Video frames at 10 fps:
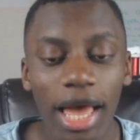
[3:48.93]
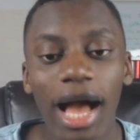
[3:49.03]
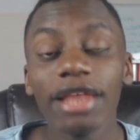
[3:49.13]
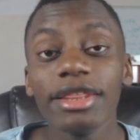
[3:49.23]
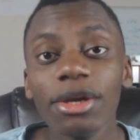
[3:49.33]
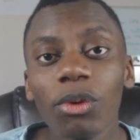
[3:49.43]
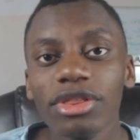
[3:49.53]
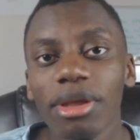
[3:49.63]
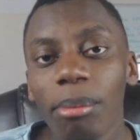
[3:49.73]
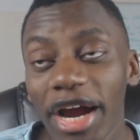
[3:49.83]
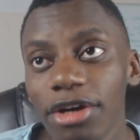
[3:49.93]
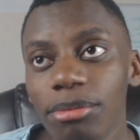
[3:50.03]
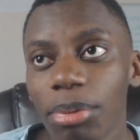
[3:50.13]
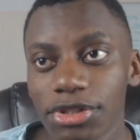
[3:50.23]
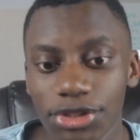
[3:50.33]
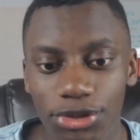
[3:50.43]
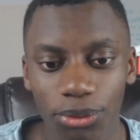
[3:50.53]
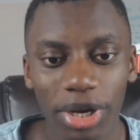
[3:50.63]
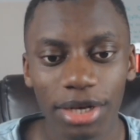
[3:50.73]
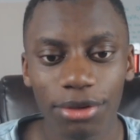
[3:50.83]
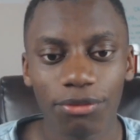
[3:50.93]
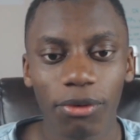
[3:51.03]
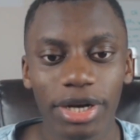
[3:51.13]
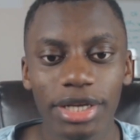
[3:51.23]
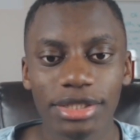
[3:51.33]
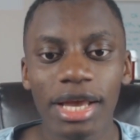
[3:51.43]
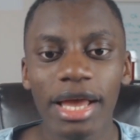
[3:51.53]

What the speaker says: I think what the Bayern bosses are waiting for is,